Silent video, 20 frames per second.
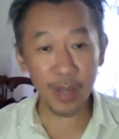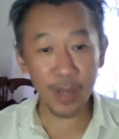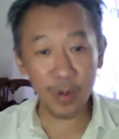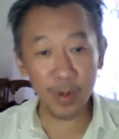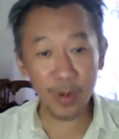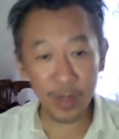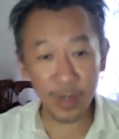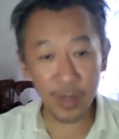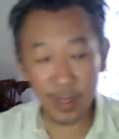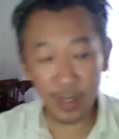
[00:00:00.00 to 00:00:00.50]
you
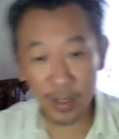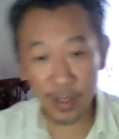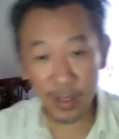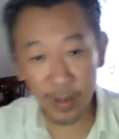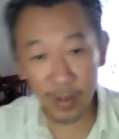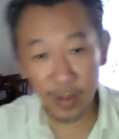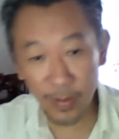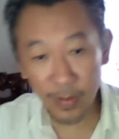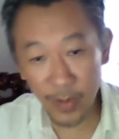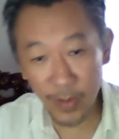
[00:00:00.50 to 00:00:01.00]
conscious
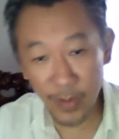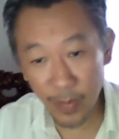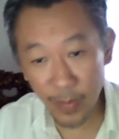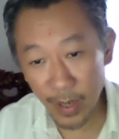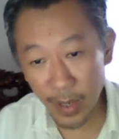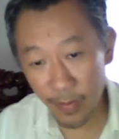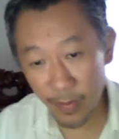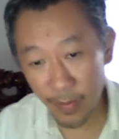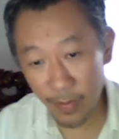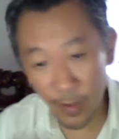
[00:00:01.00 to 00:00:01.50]
of the
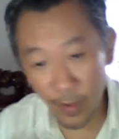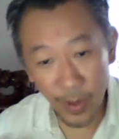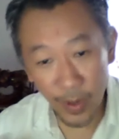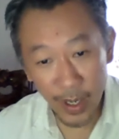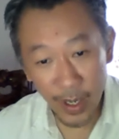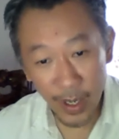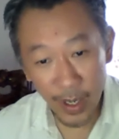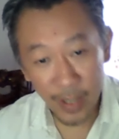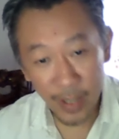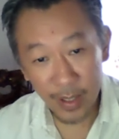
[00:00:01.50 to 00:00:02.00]
blood
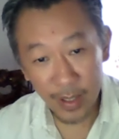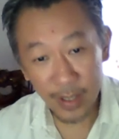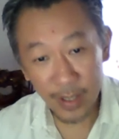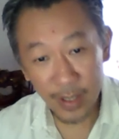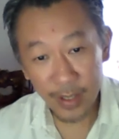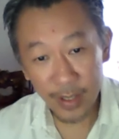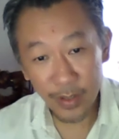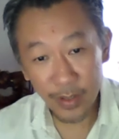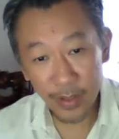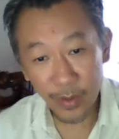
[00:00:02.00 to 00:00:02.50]
flowing
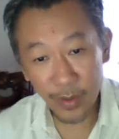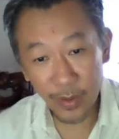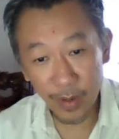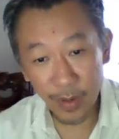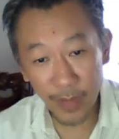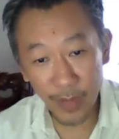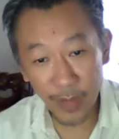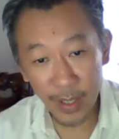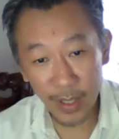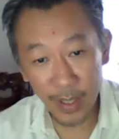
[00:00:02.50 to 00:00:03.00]
through
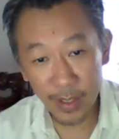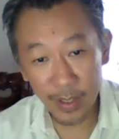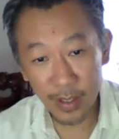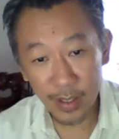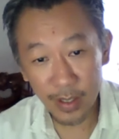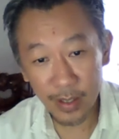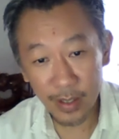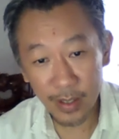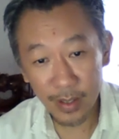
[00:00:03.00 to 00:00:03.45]
your veins?